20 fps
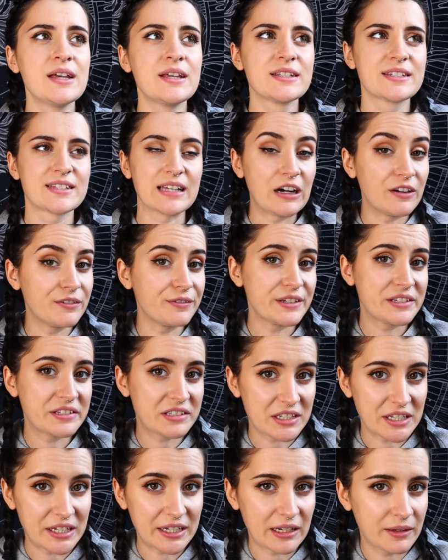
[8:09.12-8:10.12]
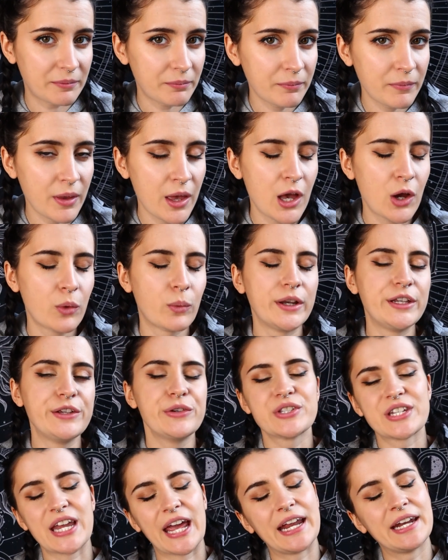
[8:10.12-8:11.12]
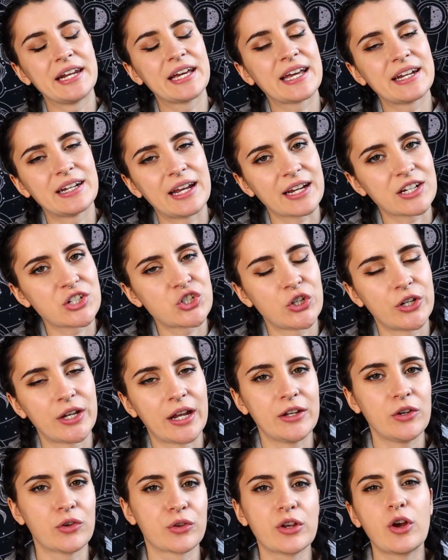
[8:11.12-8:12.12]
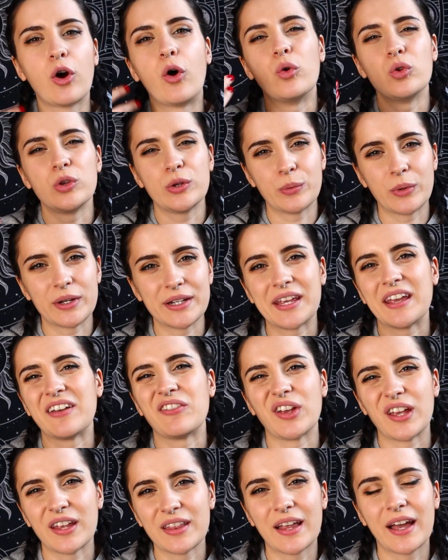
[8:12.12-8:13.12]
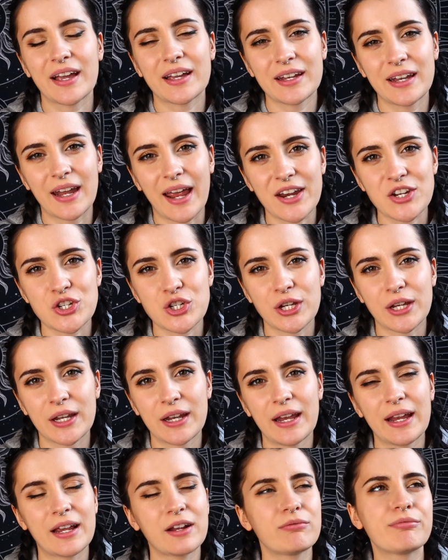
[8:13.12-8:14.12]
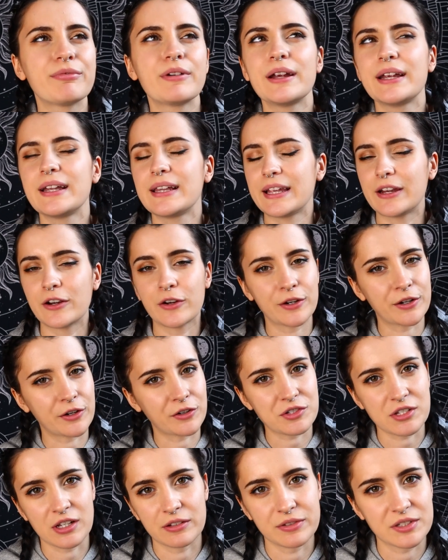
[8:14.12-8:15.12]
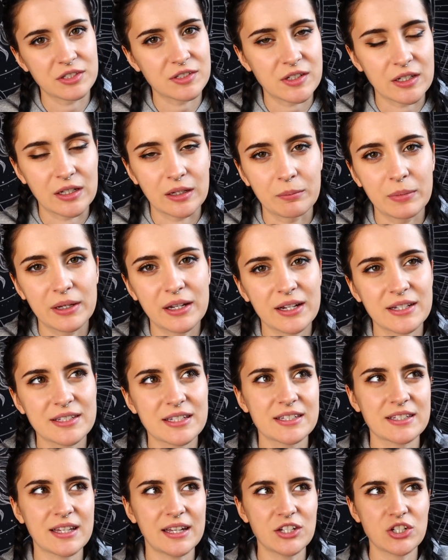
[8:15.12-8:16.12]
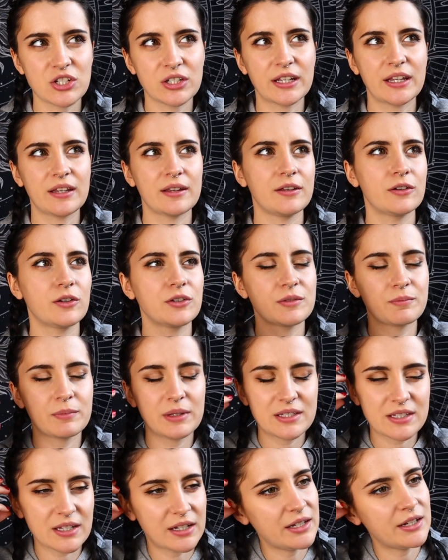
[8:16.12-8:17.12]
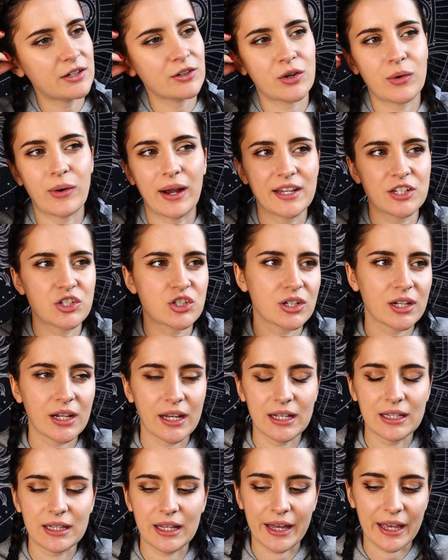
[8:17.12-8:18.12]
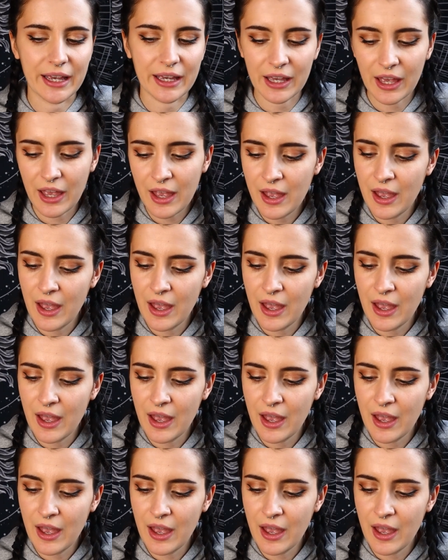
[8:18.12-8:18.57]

self-esteem when you stay in a connection and you're the only one giving in that connection. It could really hurt your self-esteem, because essentially you'll be sitting here questioning, like,